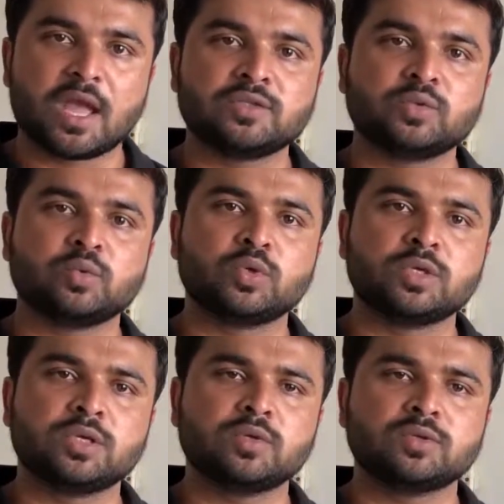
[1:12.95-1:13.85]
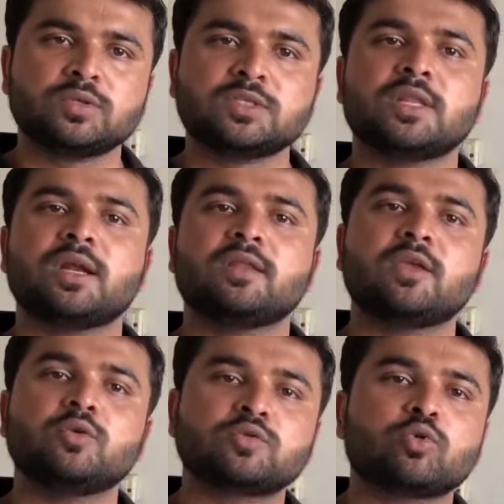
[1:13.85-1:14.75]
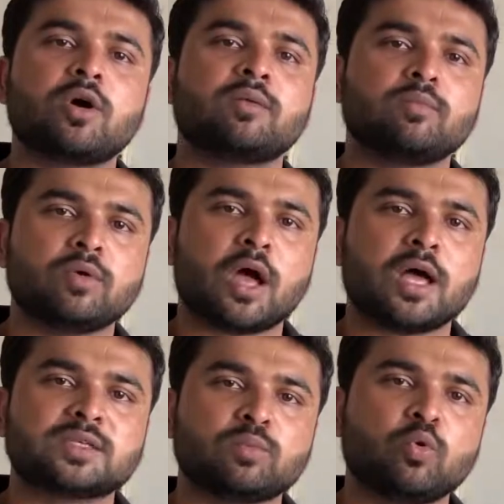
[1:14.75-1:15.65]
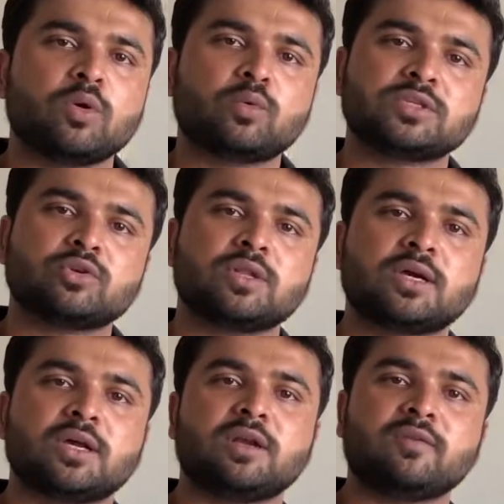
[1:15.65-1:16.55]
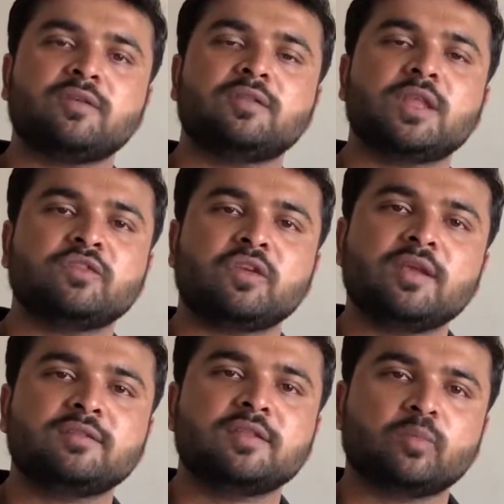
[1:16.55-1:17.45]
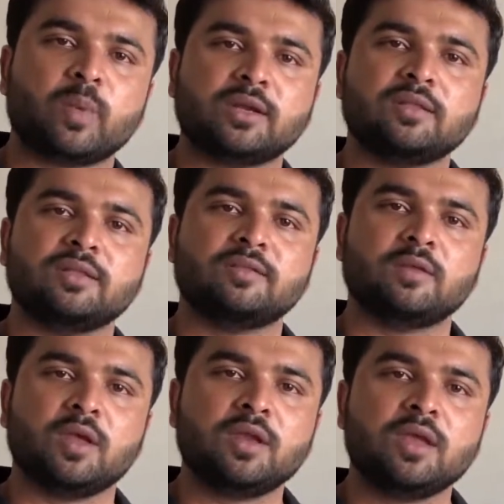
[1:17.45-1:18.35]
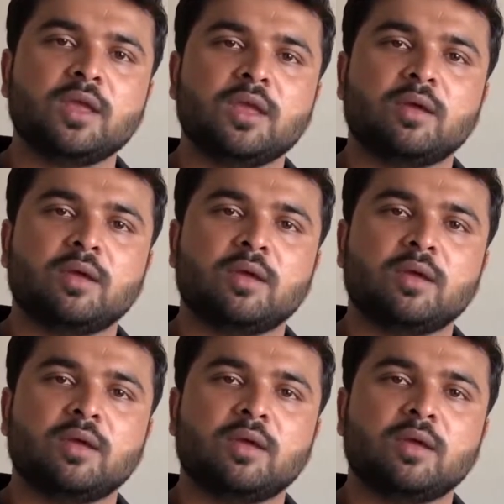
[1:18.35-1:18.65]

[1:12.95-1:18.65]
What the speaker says: As we used to see that they used to ask more question on the current affairs. They changed this pattern this year.